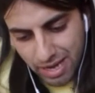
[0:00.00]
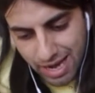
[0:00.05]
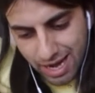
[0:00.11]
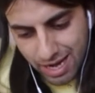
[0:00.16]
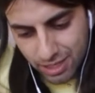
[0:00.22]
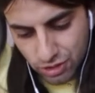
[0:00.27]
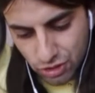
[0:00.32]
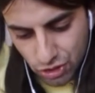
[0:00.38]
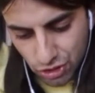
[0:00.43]
was a
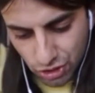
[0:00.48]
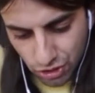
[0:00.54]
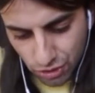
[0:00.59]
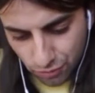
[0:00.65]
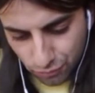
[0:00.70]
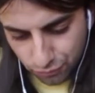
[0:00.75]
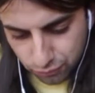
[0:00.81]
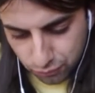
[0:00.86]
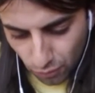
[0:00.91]
good
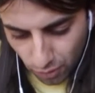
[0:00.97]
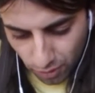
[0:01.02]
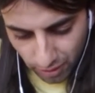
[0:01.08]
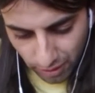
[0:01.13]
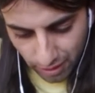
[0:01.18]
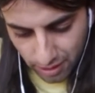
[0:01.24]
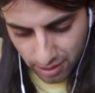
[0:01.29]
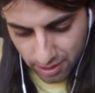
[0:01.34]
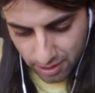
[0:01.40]
match
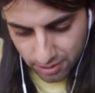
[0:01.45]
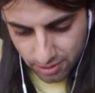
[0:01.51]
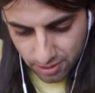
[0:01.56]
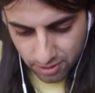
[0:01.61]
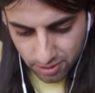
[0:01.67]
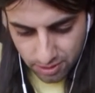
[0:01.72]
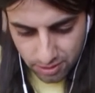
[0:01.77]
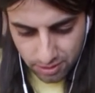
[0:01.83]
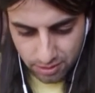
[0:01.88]
for
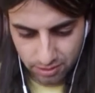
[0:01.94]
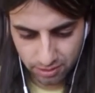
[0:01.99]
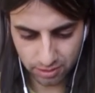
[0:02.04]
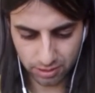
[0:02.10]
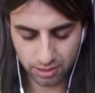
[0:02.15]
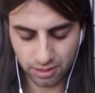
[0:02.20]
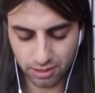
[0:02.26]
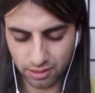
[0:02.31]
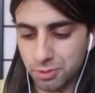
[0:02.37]

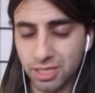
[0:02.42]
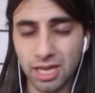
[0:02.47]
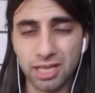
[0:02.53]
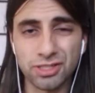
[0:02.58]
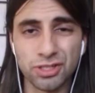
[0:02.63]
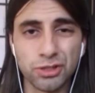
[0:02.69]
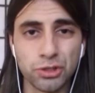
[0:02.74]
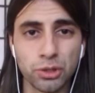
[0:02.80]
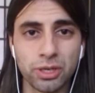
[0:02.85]
us.
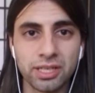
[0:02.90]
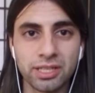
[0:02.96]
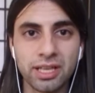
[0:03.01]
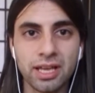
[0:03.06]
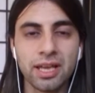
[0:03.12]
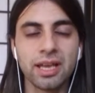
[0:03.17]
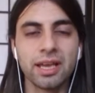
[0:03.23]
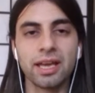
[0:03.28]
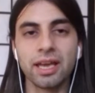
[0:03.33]
Anyway, I hope you
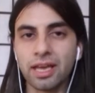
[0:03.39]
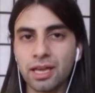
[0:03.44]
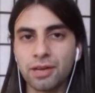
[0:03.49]
guys enjoyed